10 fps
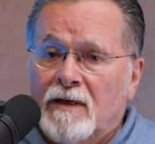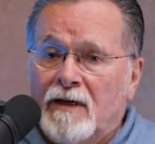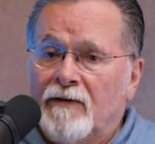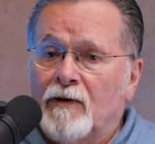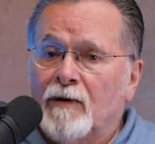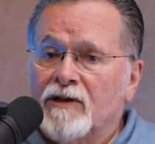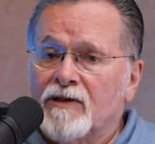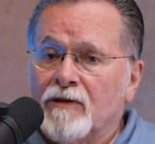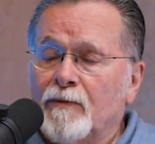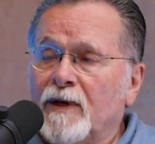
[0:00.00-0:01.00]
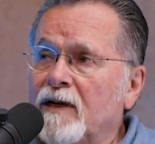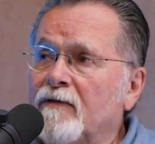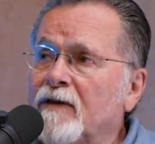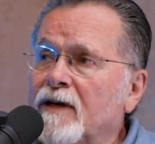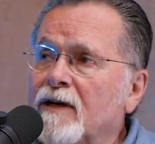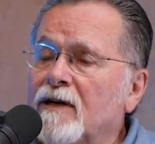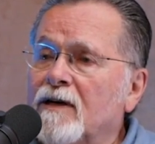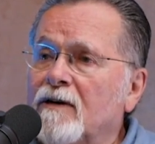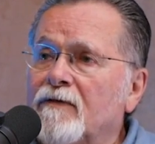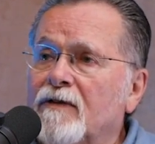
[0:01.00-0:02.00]
even though he slew many of the
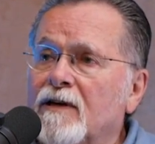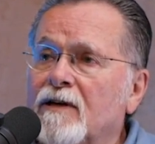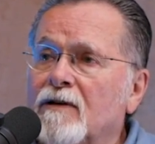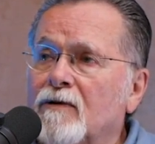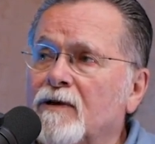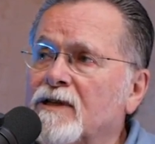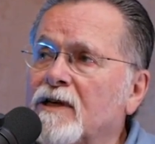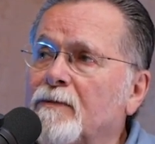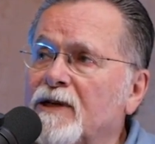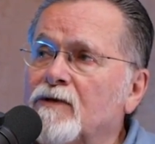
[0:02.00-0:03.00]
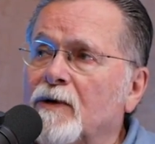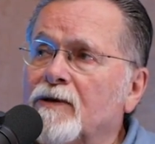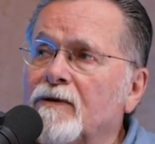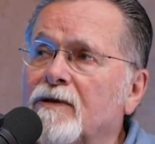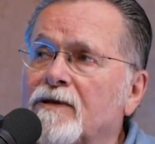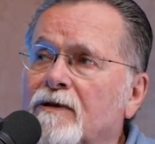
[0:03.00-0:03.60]
of the Lord's enemies while doing